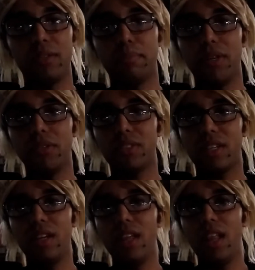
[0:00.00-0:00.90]
post,
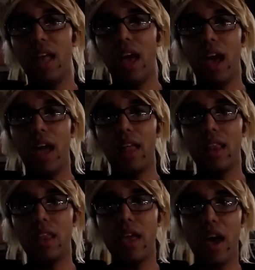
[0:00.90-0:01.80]

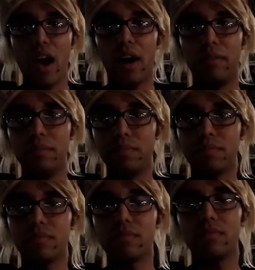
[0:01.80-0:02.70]
and yeah,
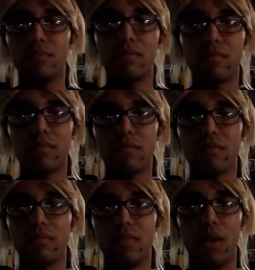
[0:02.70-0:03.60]

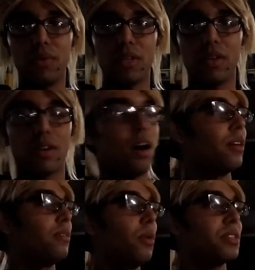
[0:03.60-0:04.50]
it was a good con,
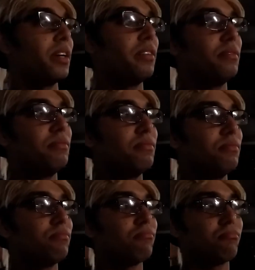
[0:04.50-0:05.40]
wasn't it?
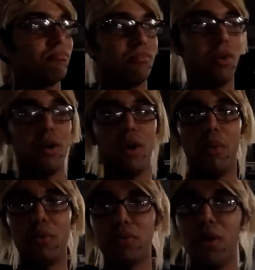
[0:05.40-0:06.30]
Yes, it was. It was dope.